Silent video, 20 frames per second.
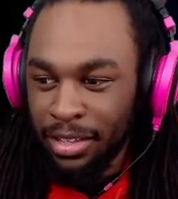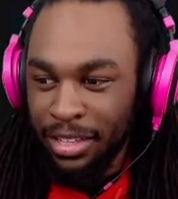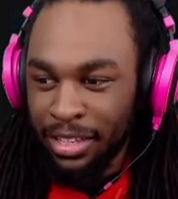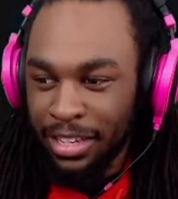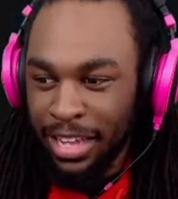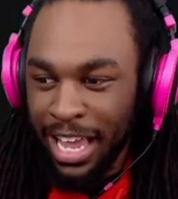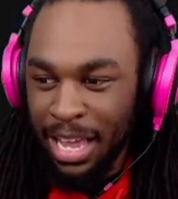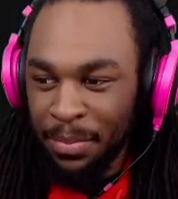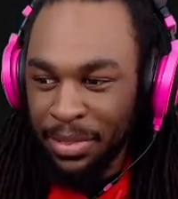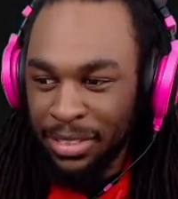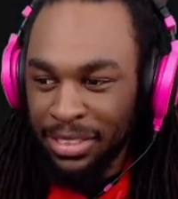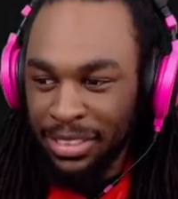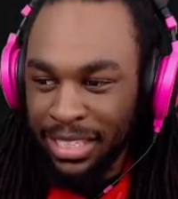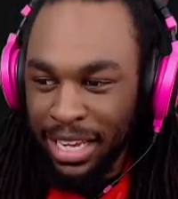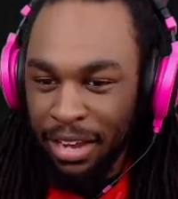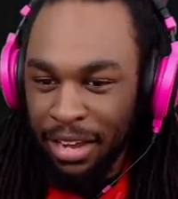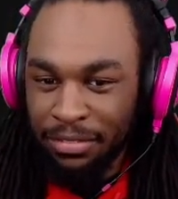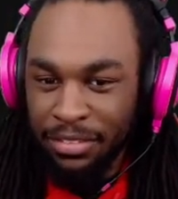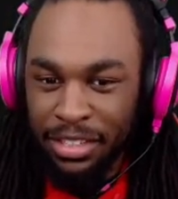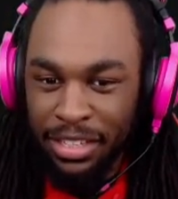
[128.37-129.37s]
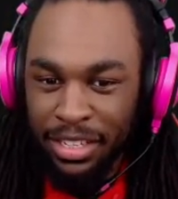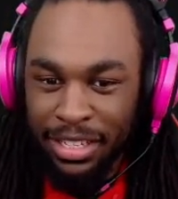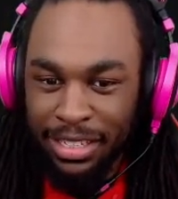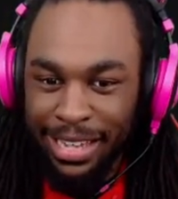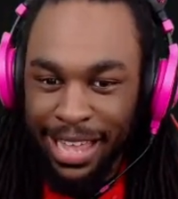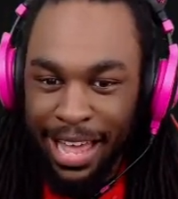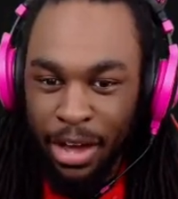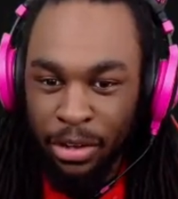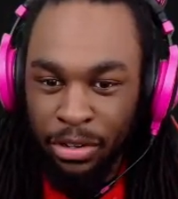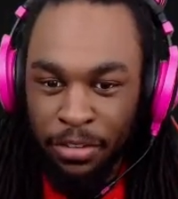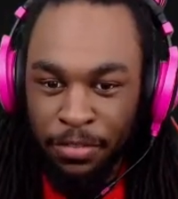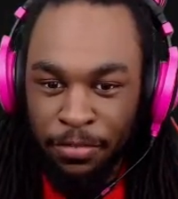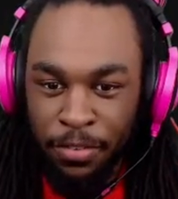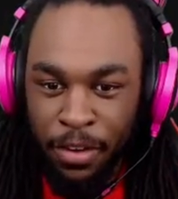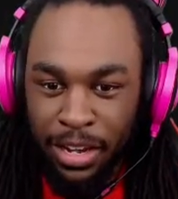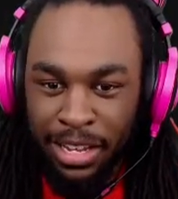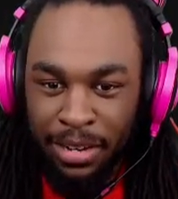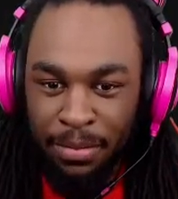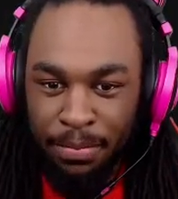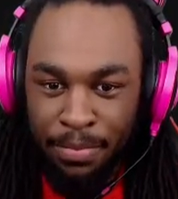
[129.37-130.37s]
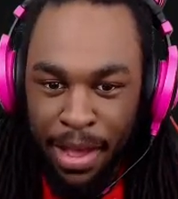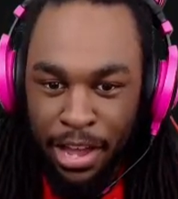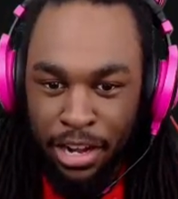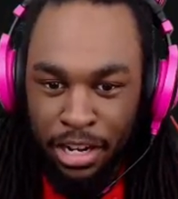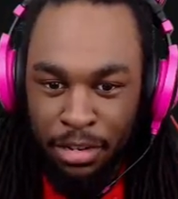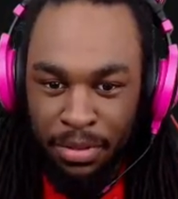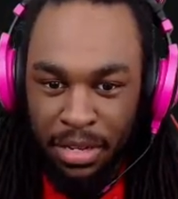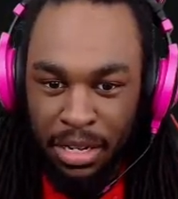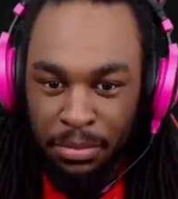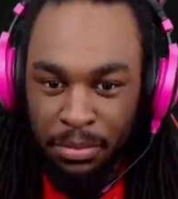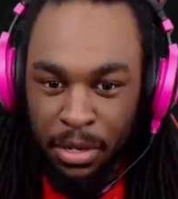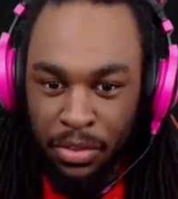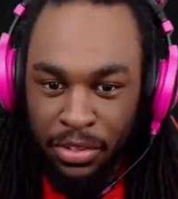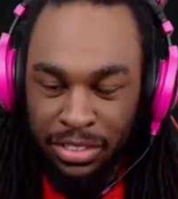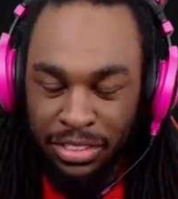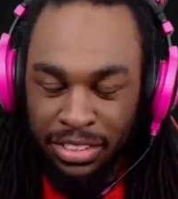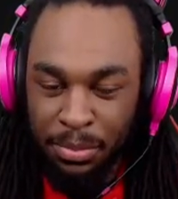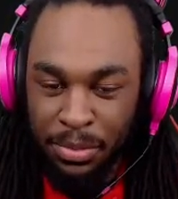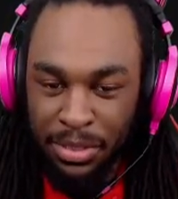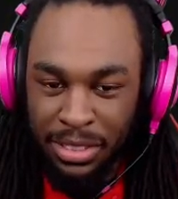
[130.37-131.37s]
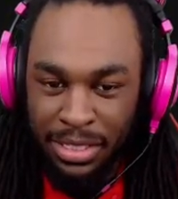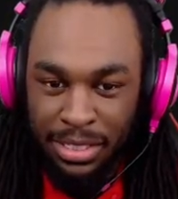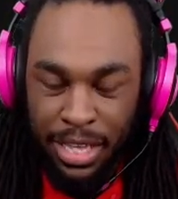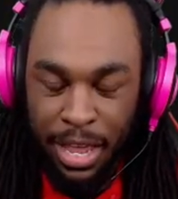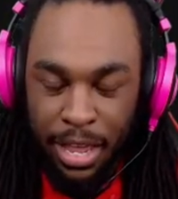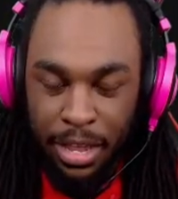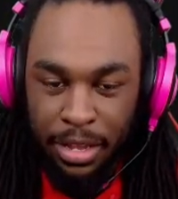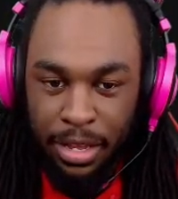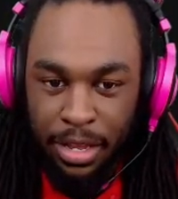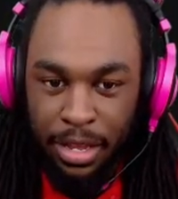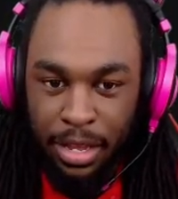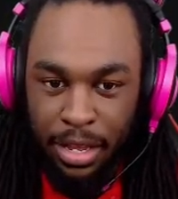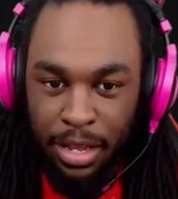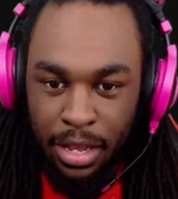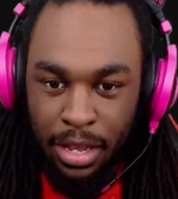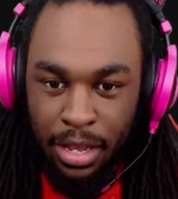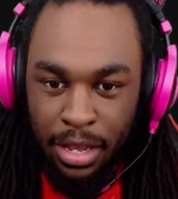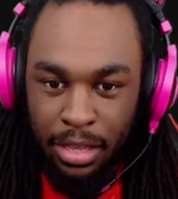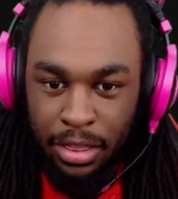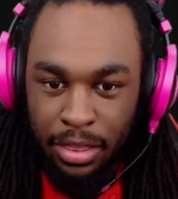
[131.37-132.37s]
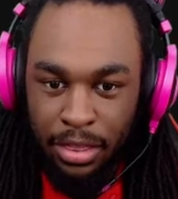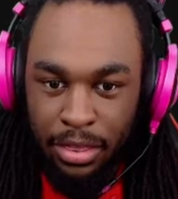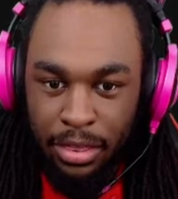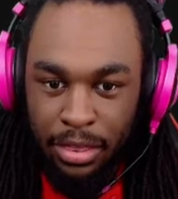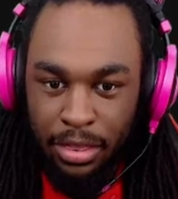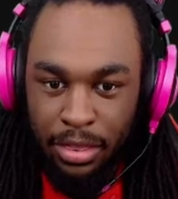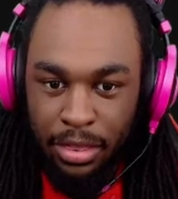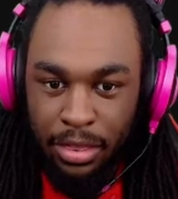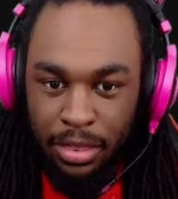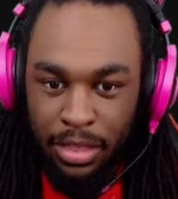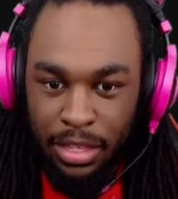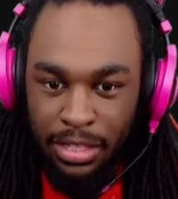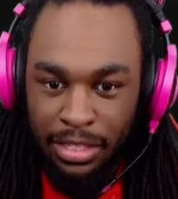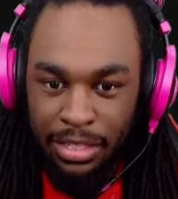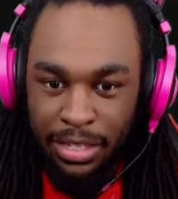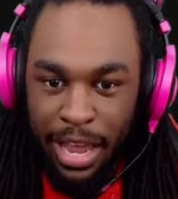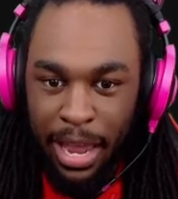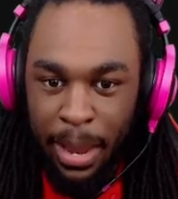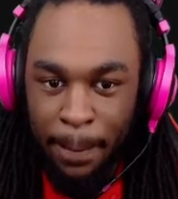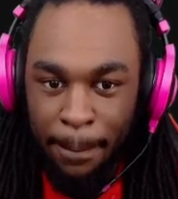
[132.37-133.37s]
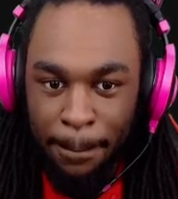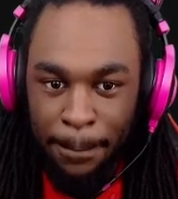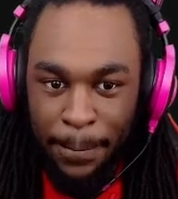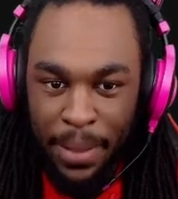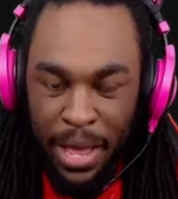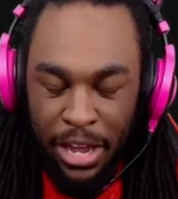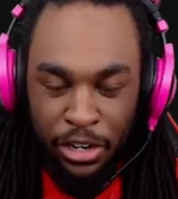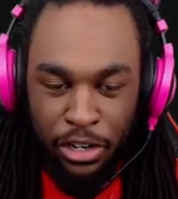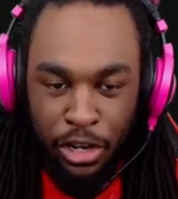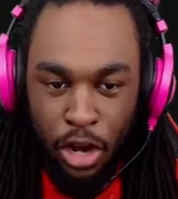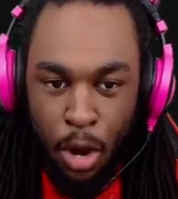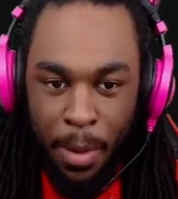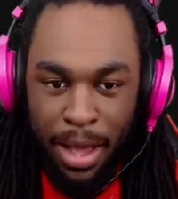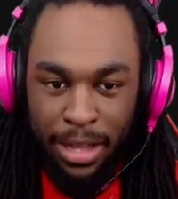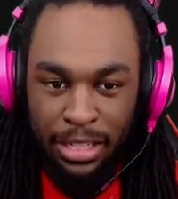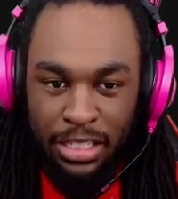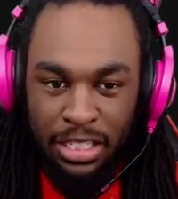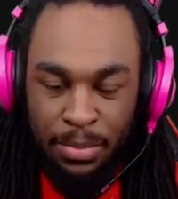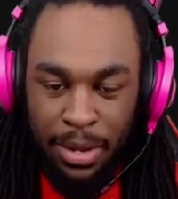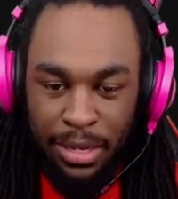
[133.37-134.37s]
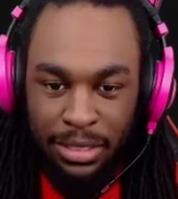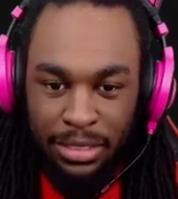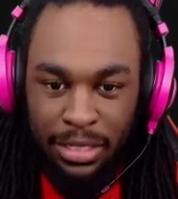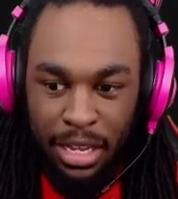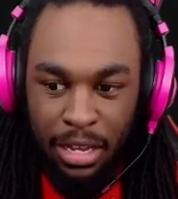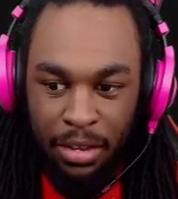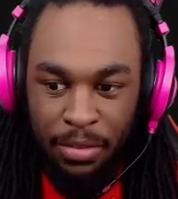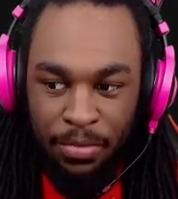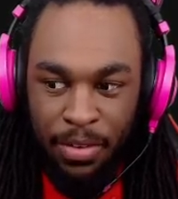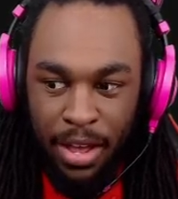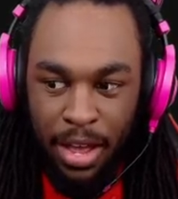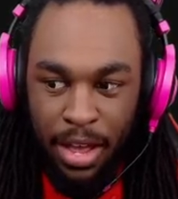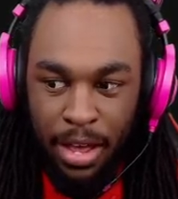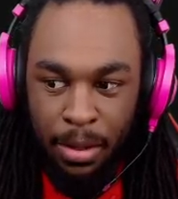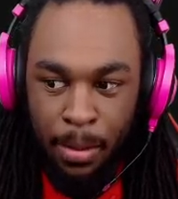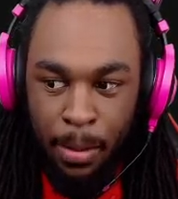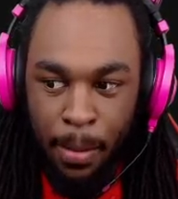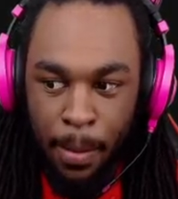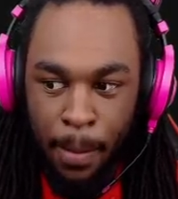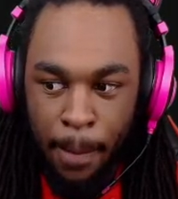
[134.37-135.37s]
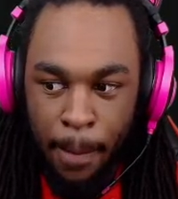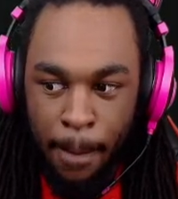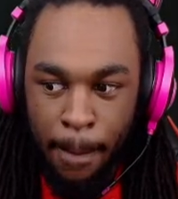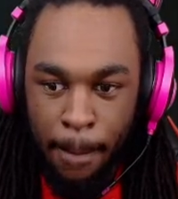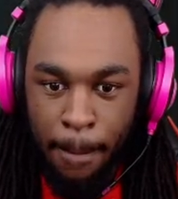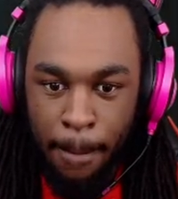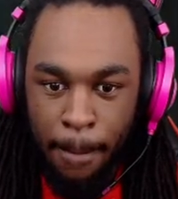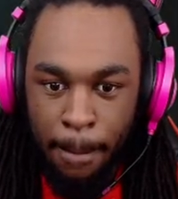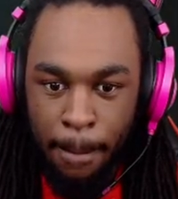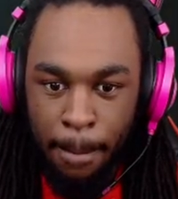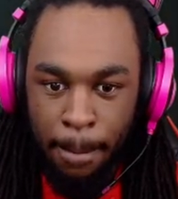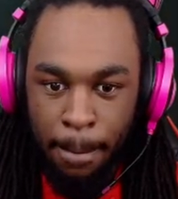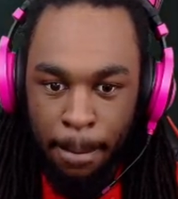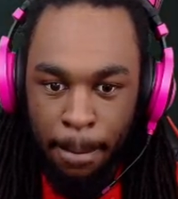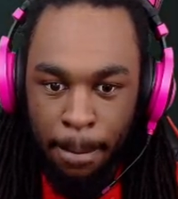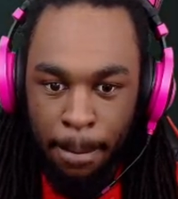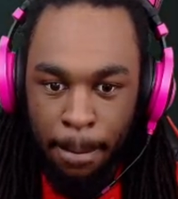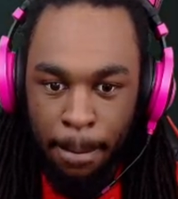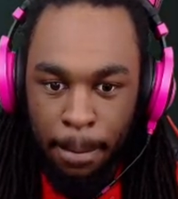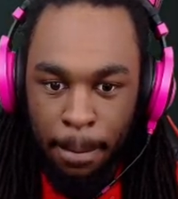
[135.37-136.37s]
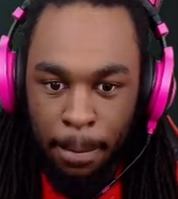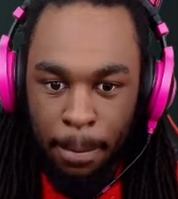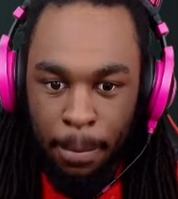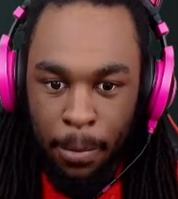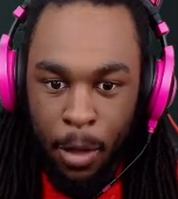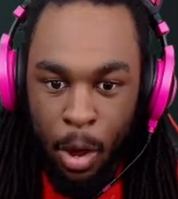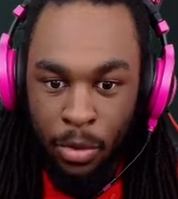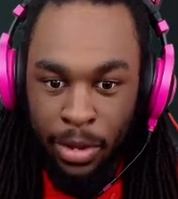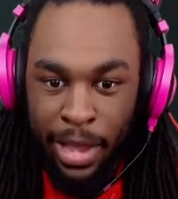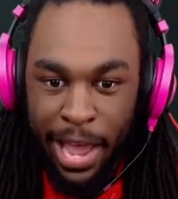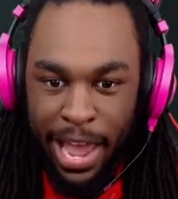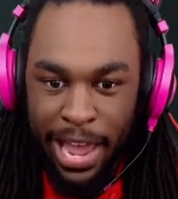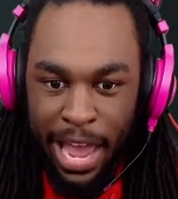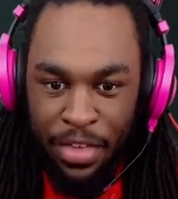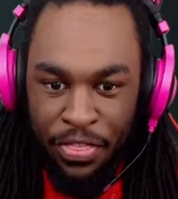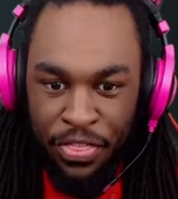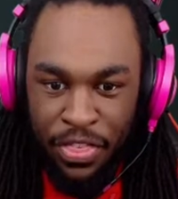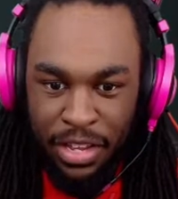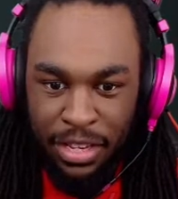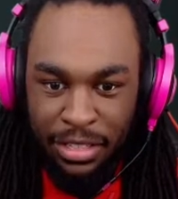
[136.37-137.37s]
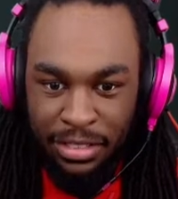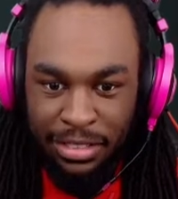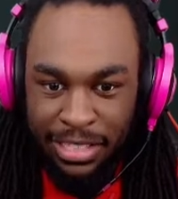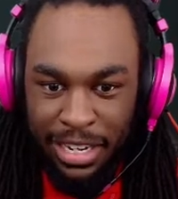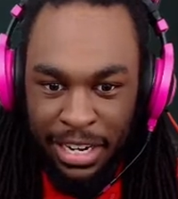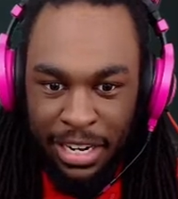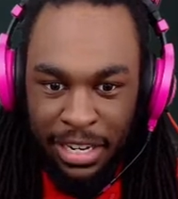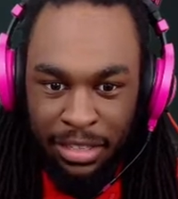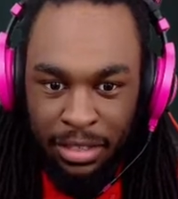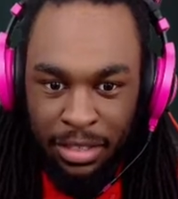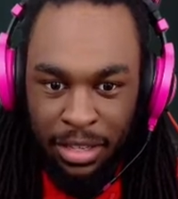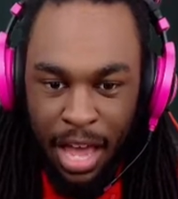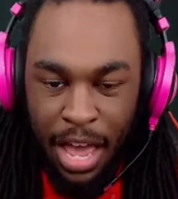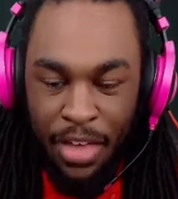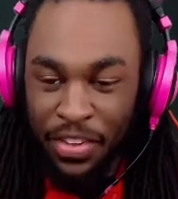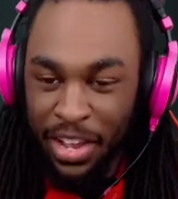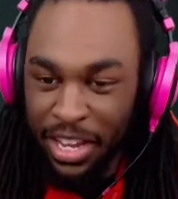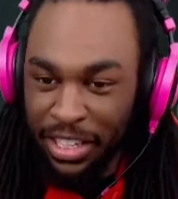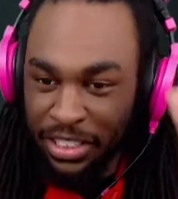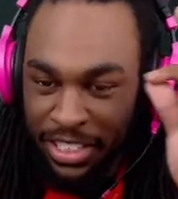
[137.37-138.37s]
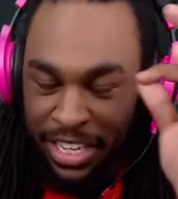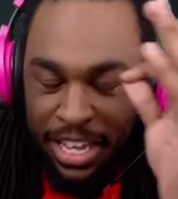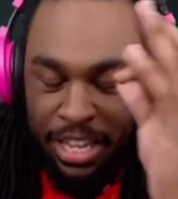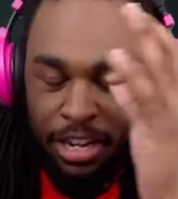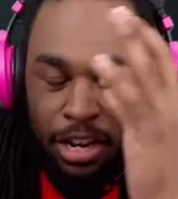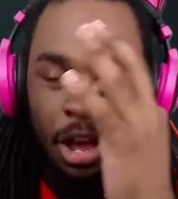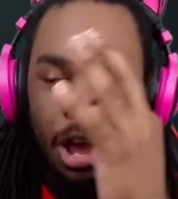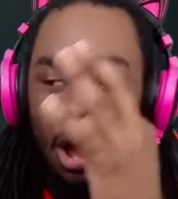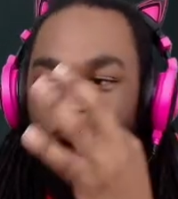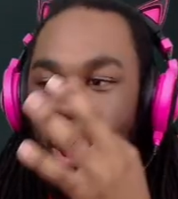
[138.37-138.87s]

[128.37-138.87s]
The game is saved in the cloud. It fucking better be, bro. This is a mistake. This game better go back to my save file. Okay, I think did it? I think it did.